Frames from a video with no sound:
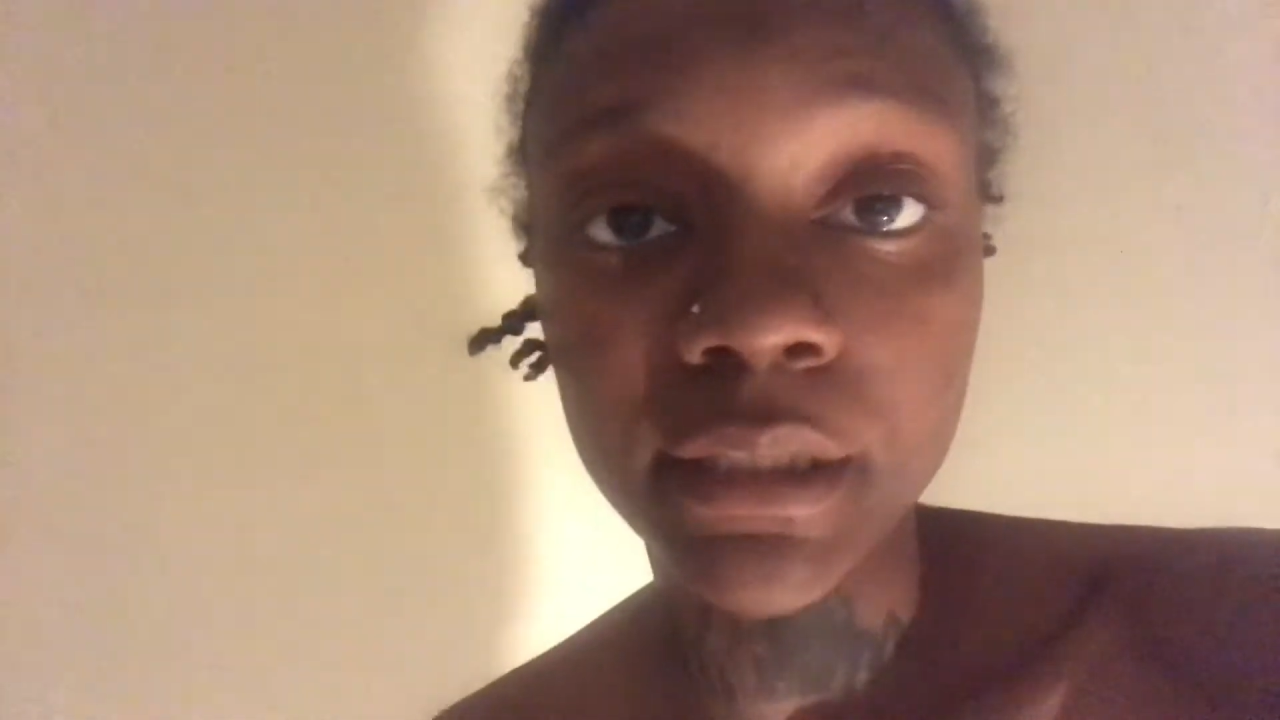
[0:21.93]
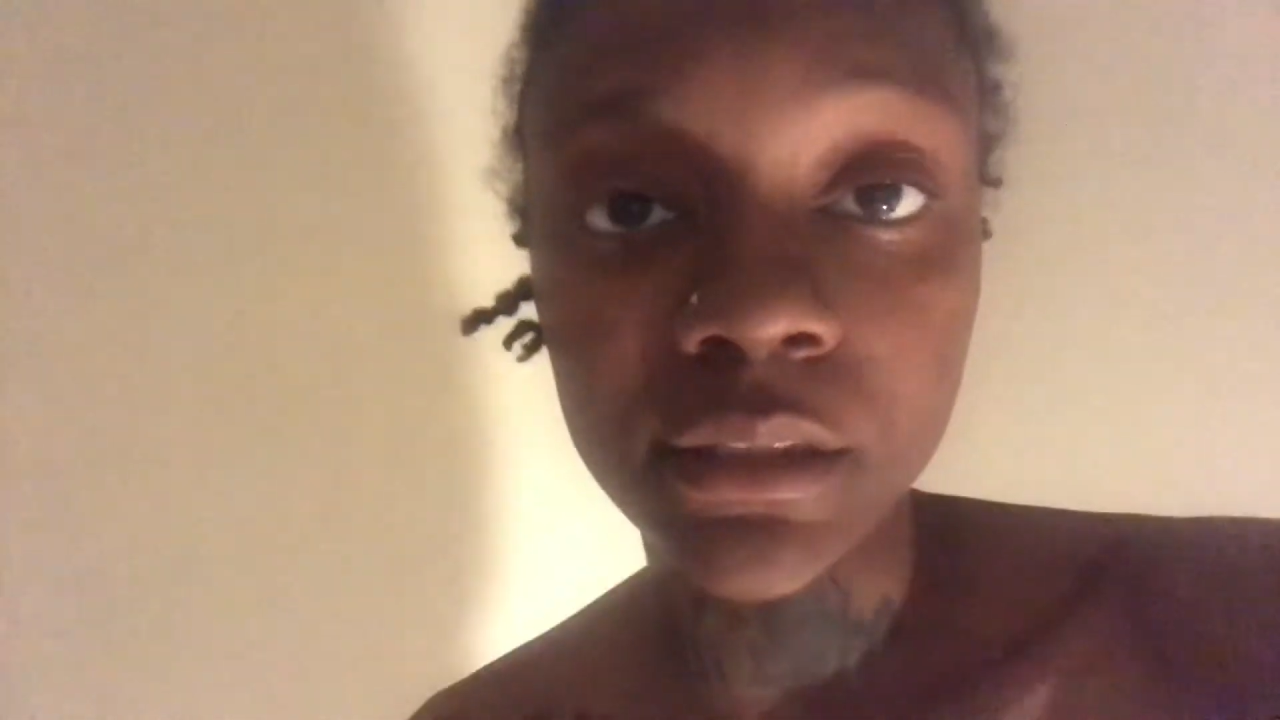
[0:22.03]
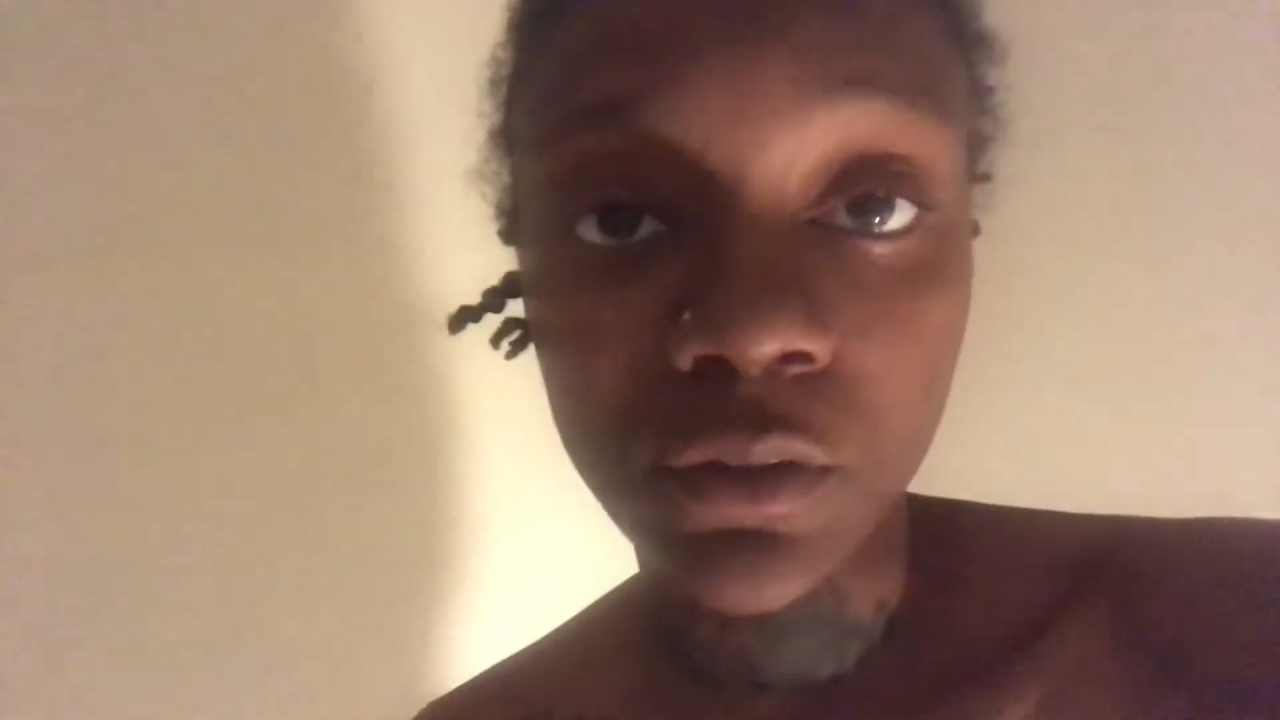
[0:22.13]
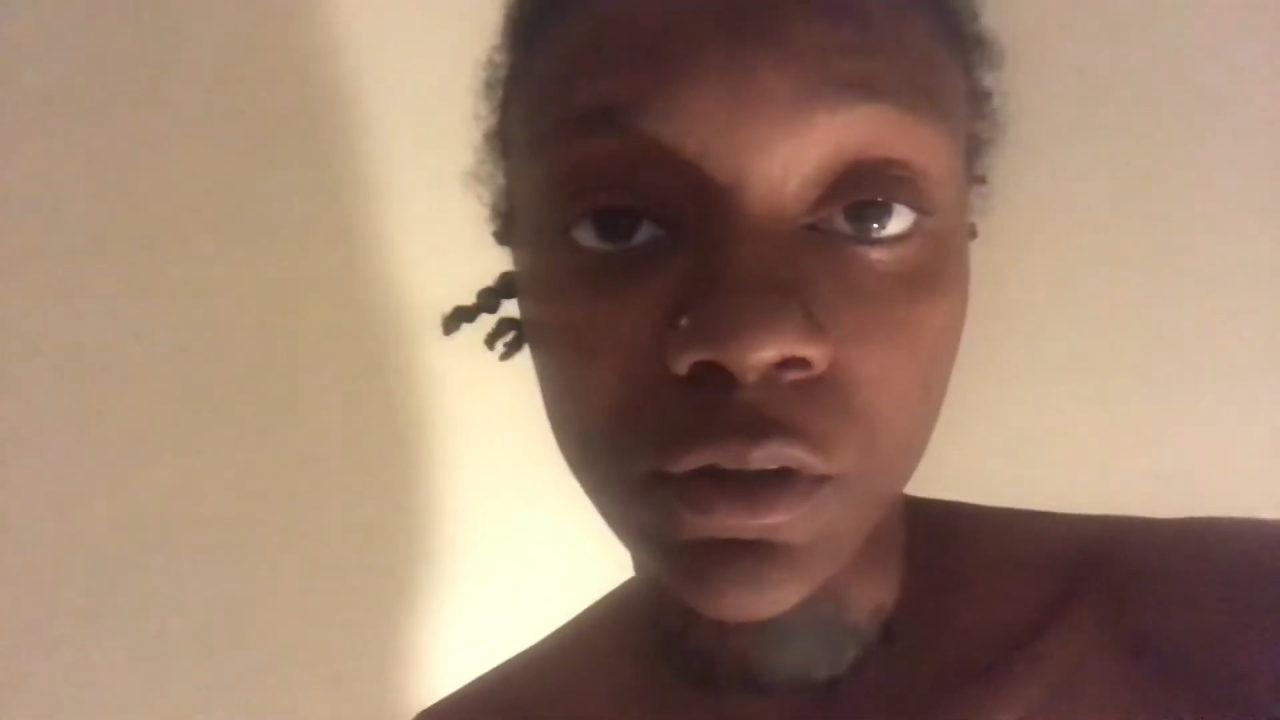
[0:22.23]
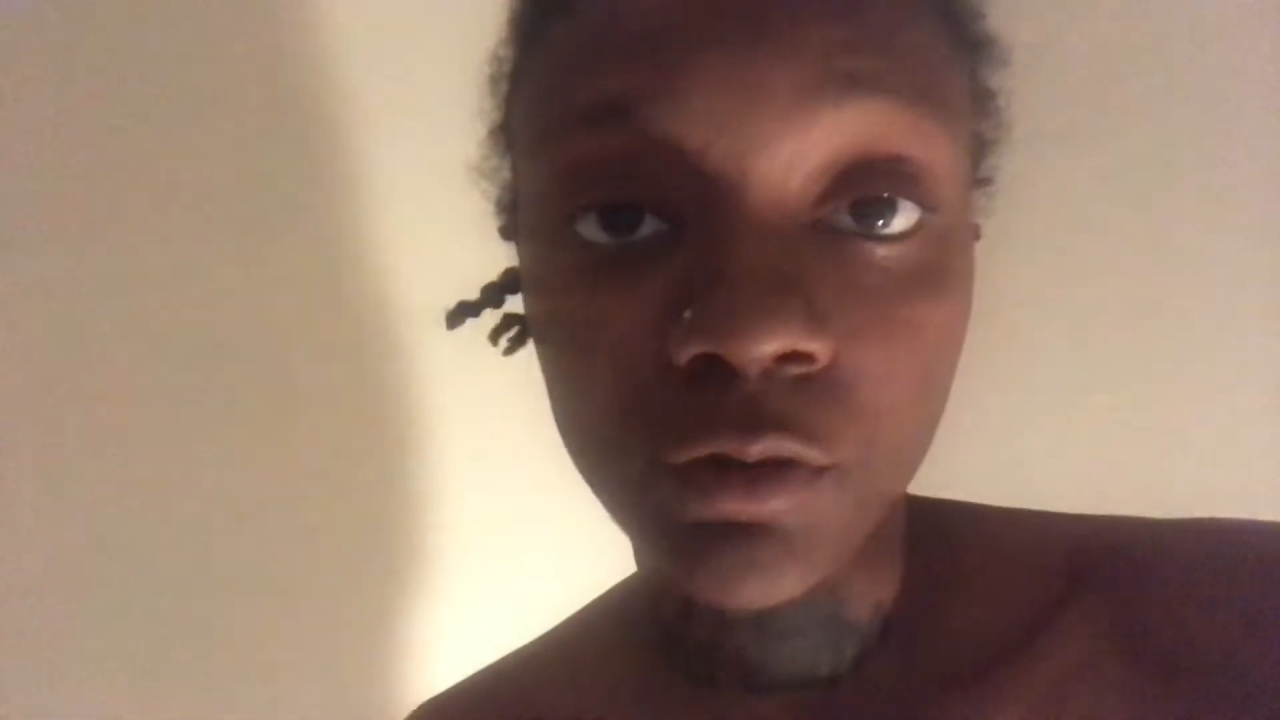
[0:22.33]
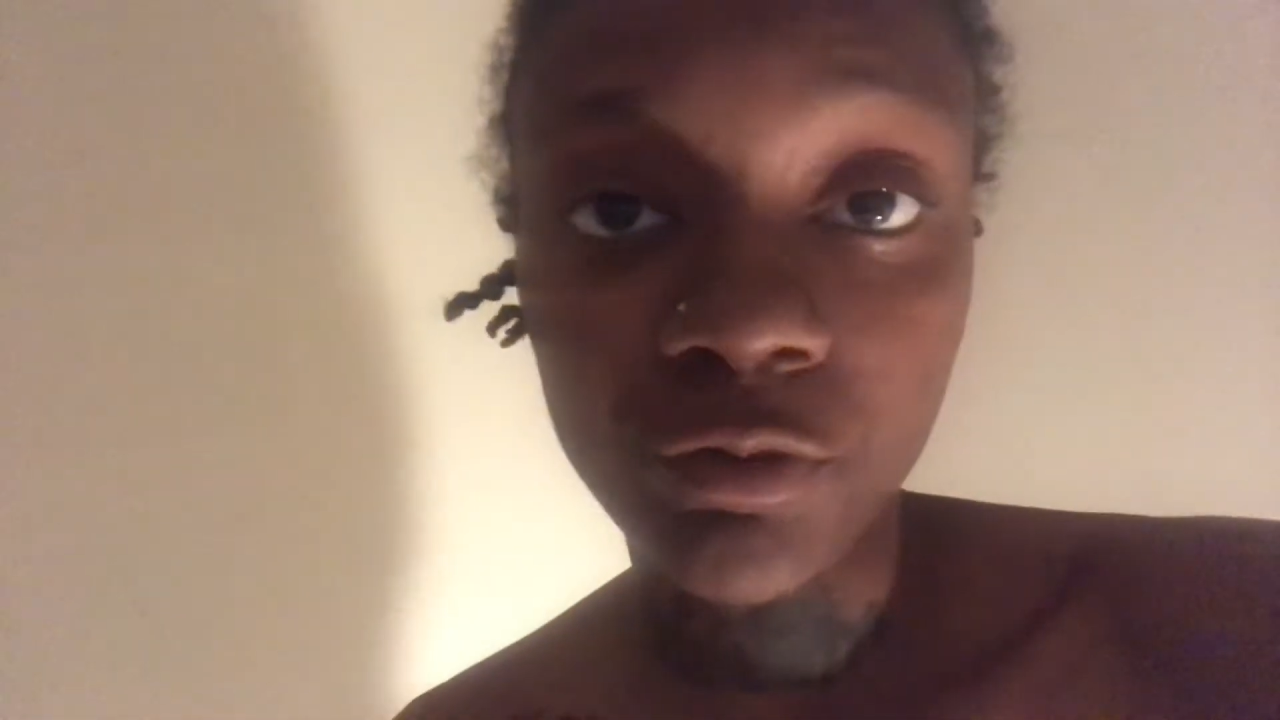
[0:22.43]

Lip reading: It's called